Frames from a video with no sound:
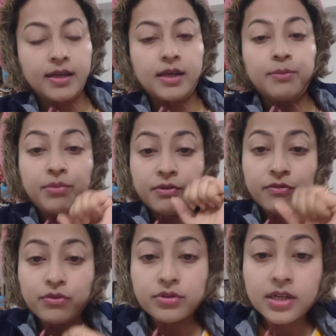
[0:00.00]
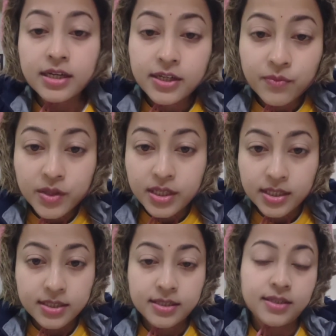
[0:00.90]
before starting with this,
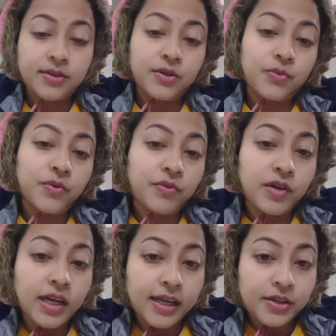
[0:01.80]
I will like to